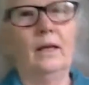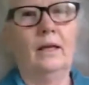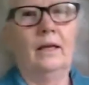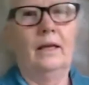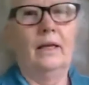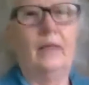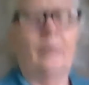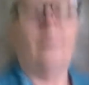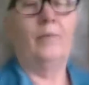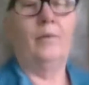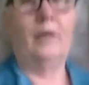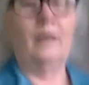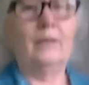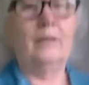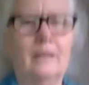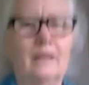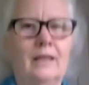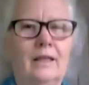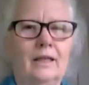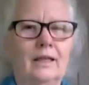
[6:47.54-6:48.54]
it
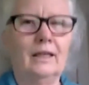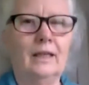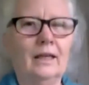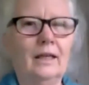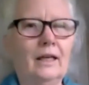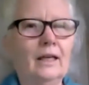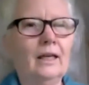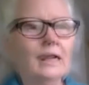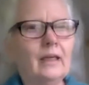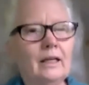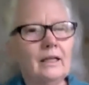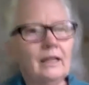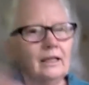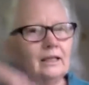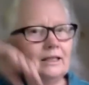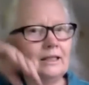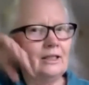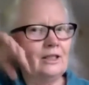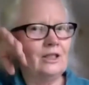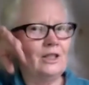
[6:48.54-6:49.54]
was
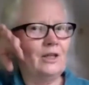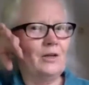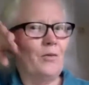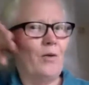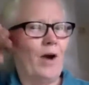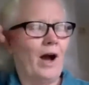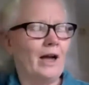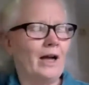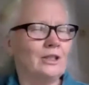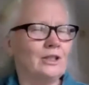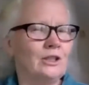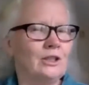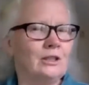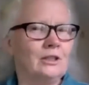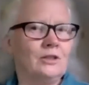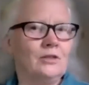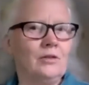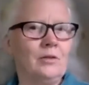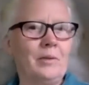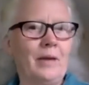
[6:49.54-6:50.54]
listen to your watch and
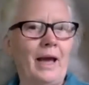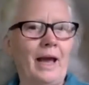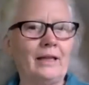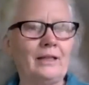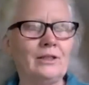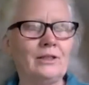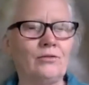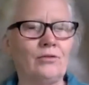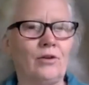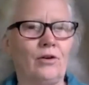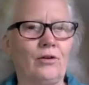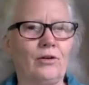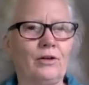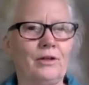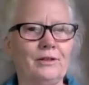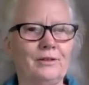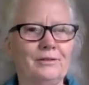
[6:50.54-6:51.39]
do a backstroke.